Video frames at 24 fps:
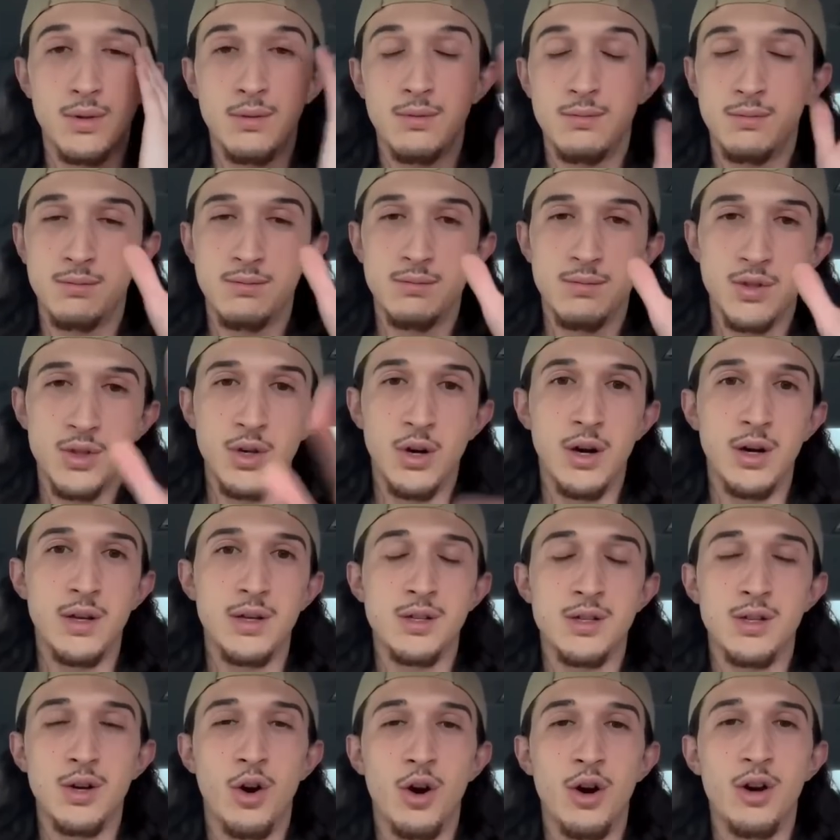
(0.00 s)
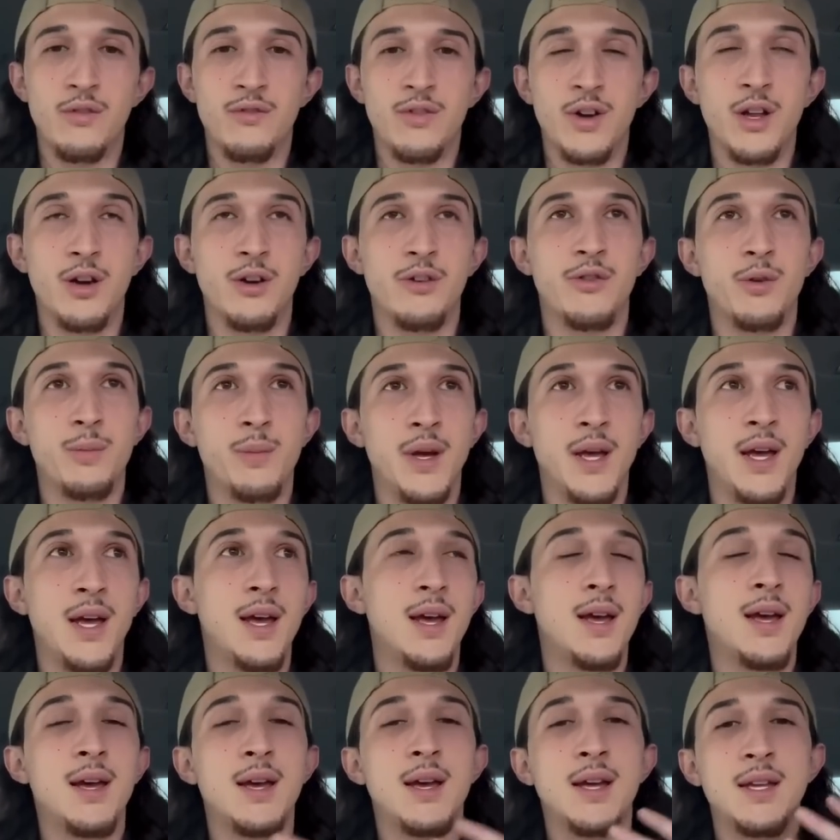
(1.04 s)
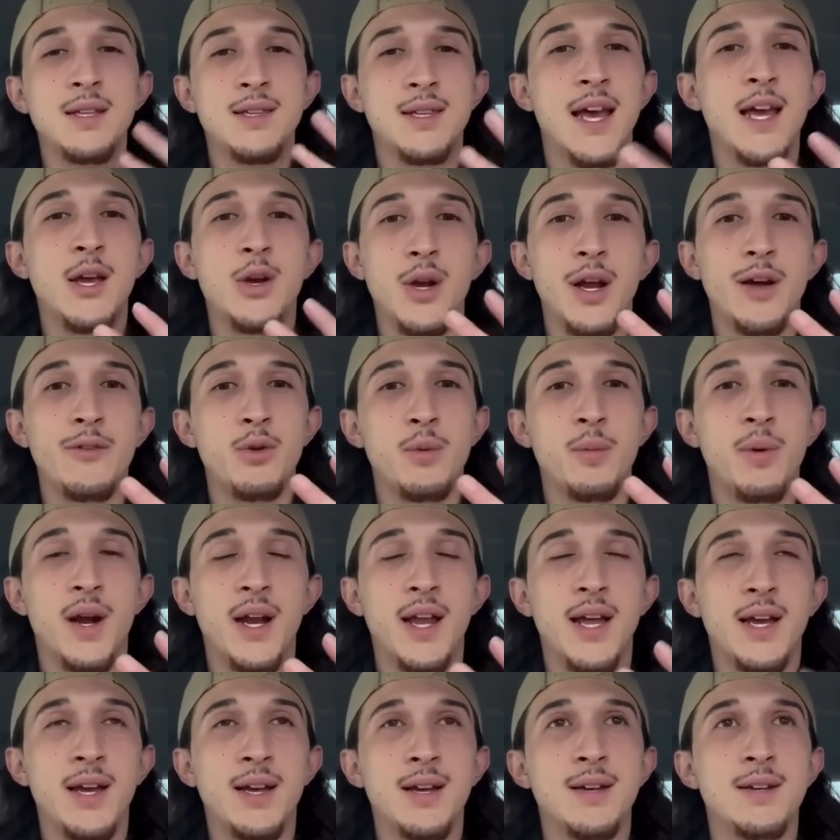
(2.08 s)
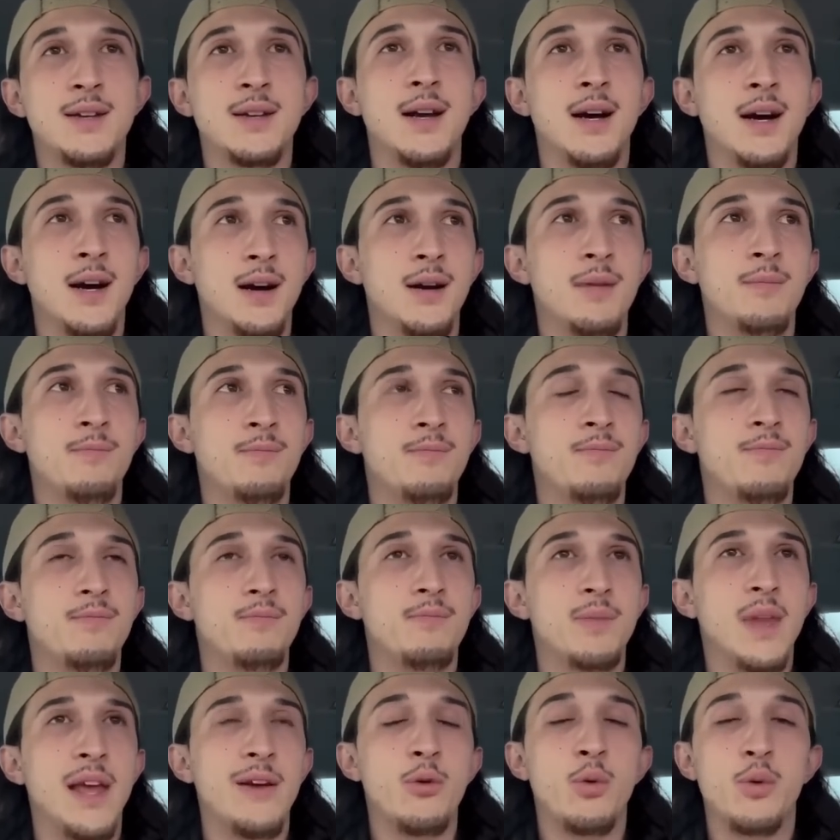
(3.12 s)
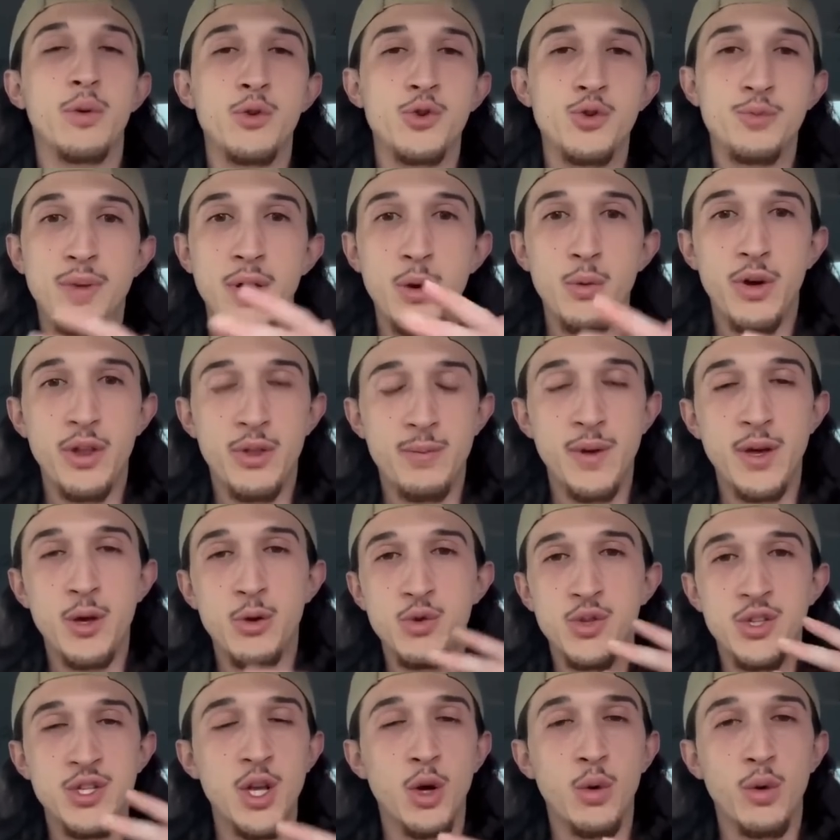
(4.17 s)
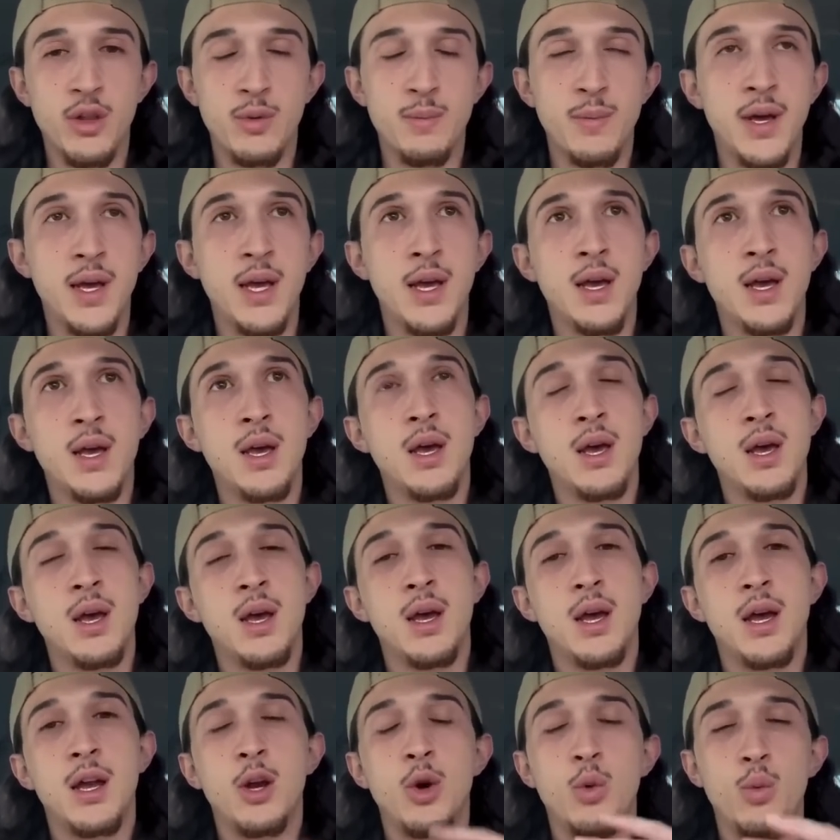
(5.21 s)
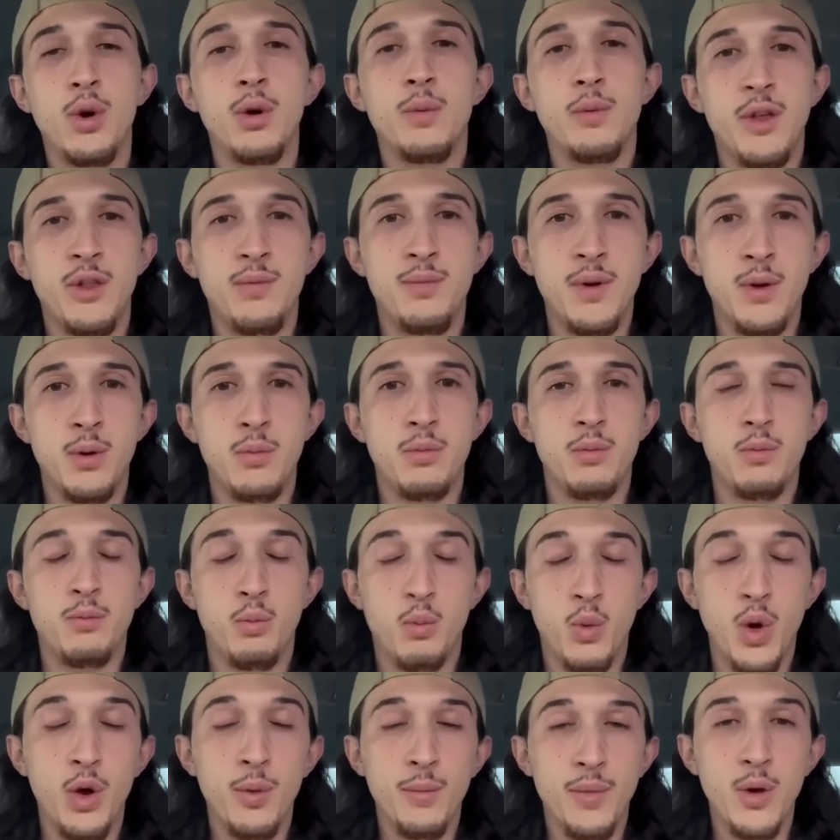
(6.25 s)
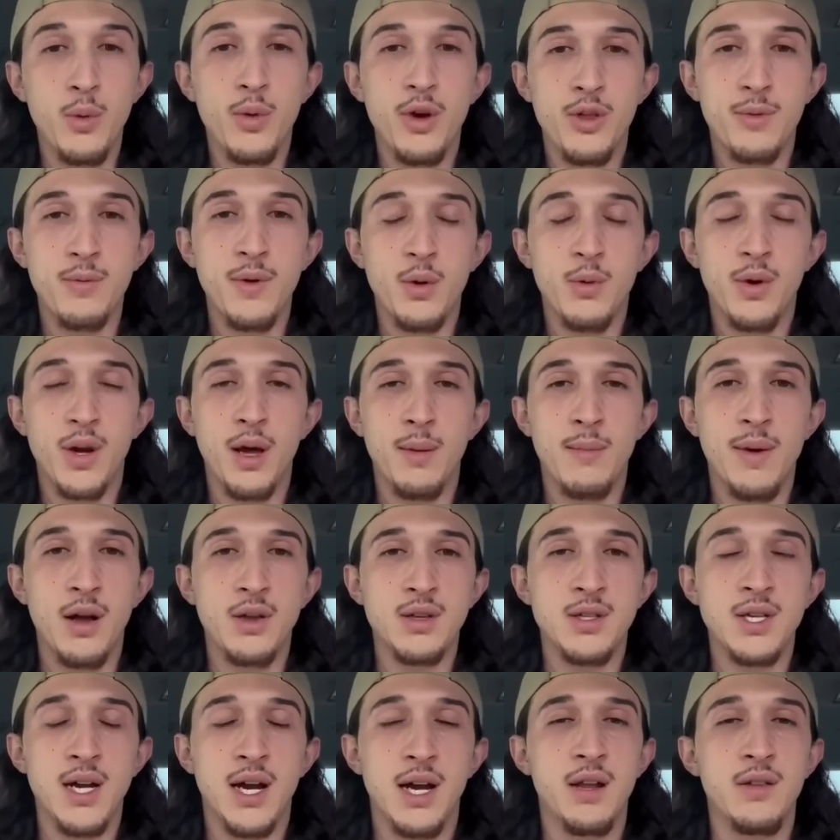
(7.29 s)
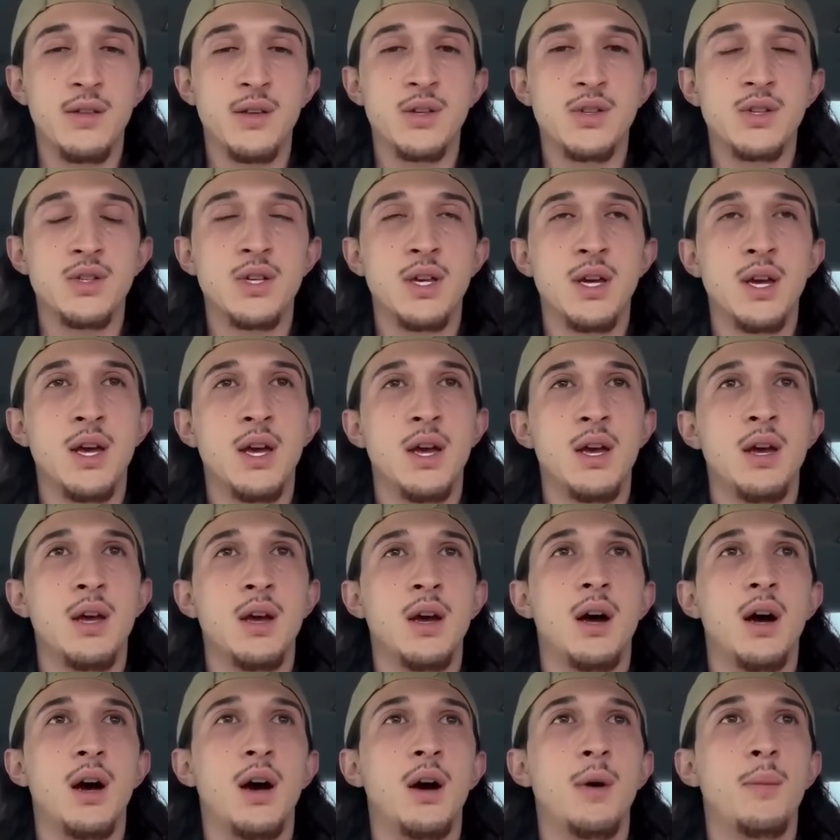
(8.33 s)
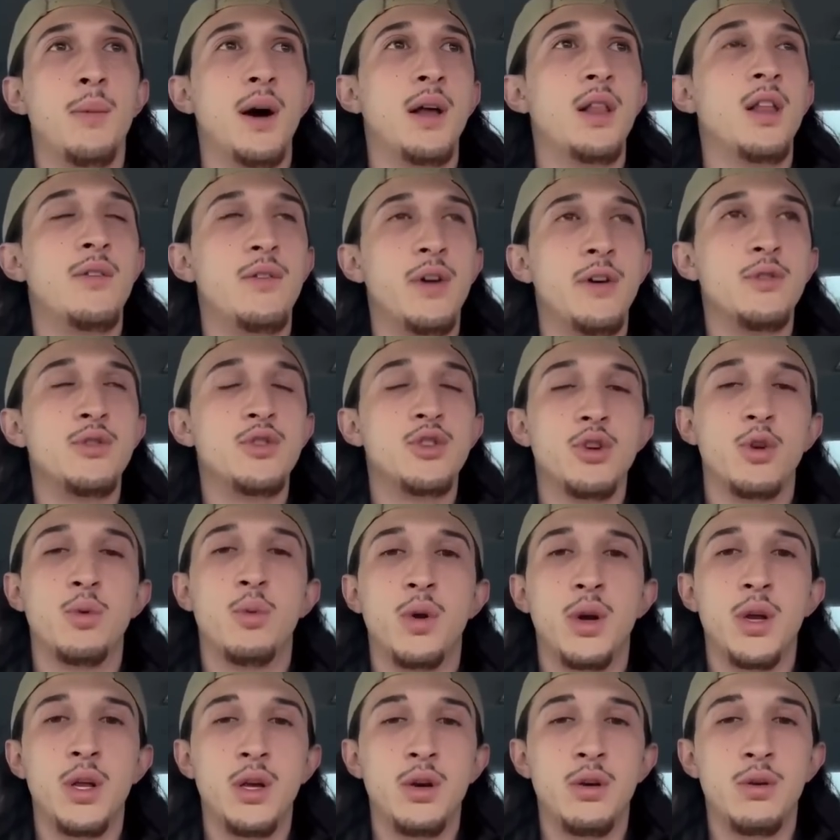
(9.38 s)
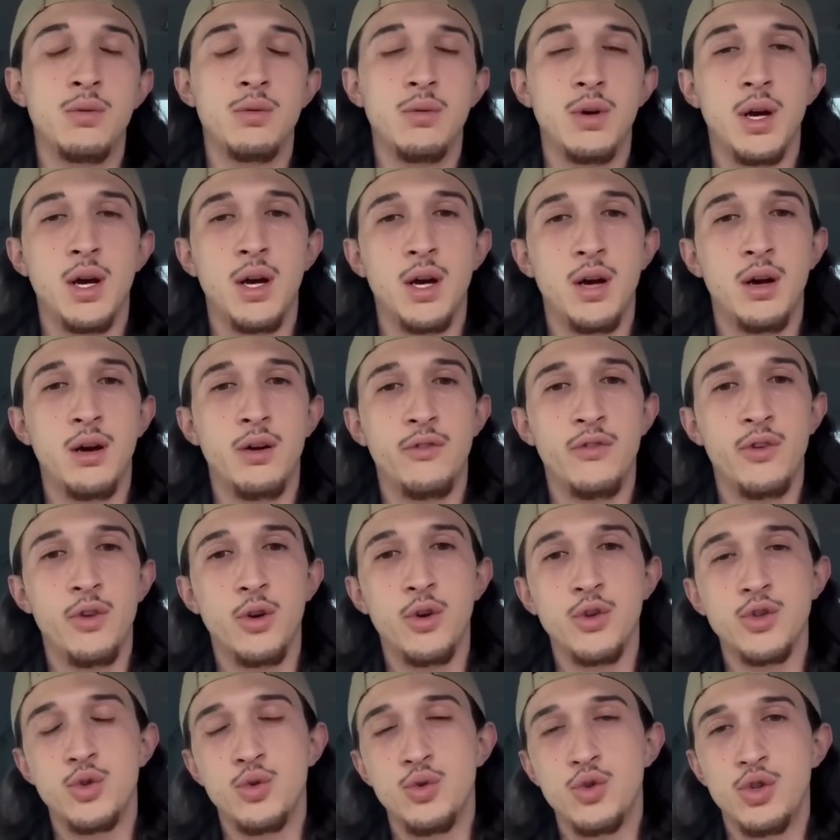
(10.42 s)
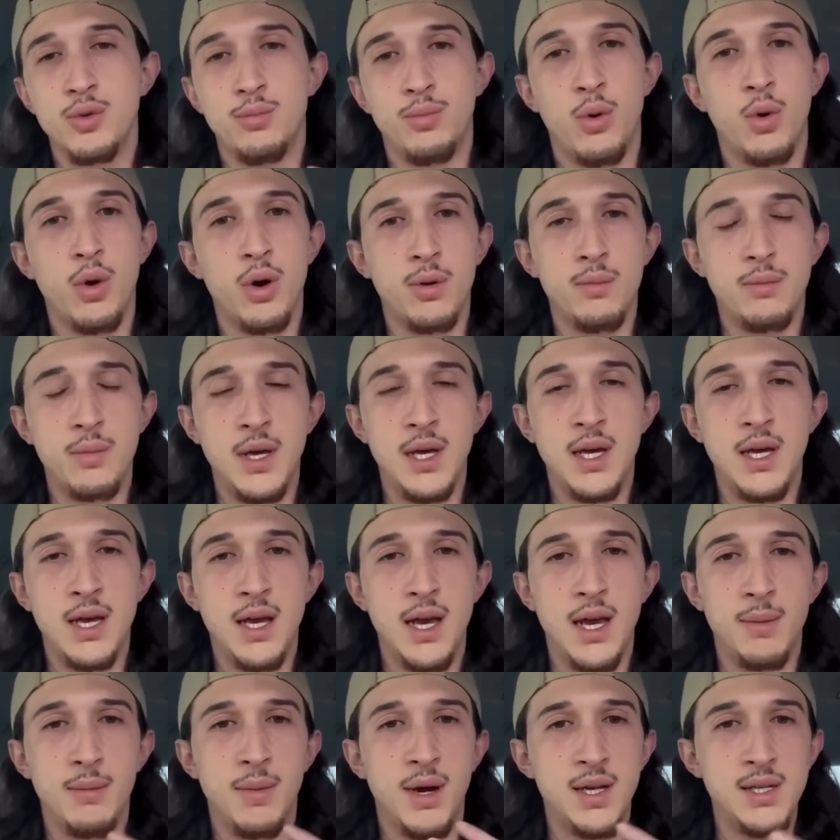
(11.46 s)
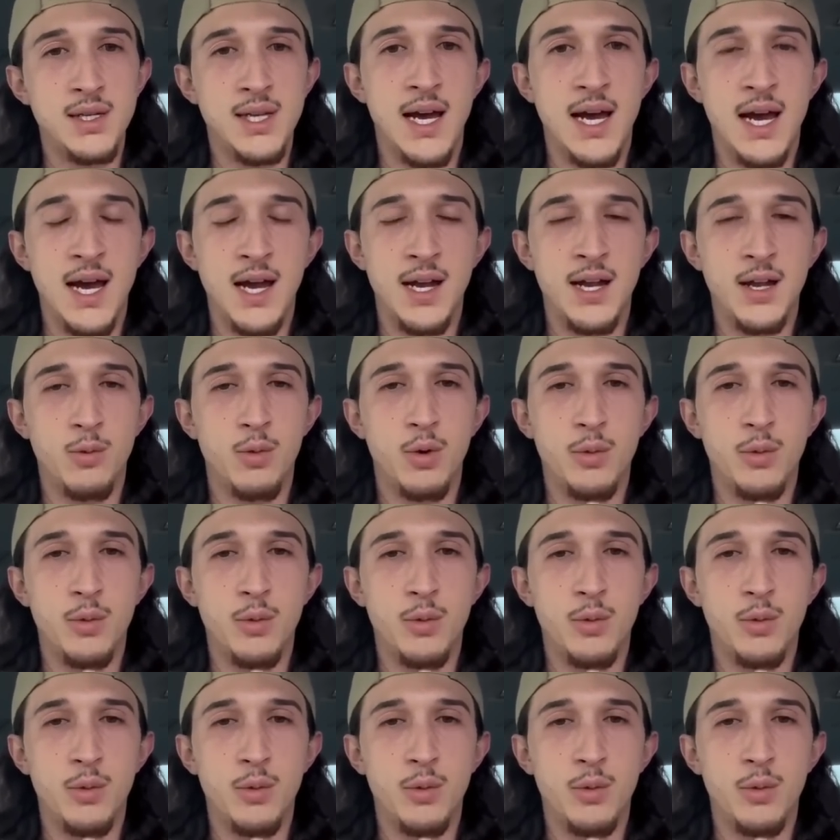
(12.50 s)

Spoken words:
Sorry, it's a hard video for me. Thank you to everybody. Everyone who's been with me, who's still with me, and who will be with me when I'm outside of this. I love every single one of you. For those who support me and my dad and what we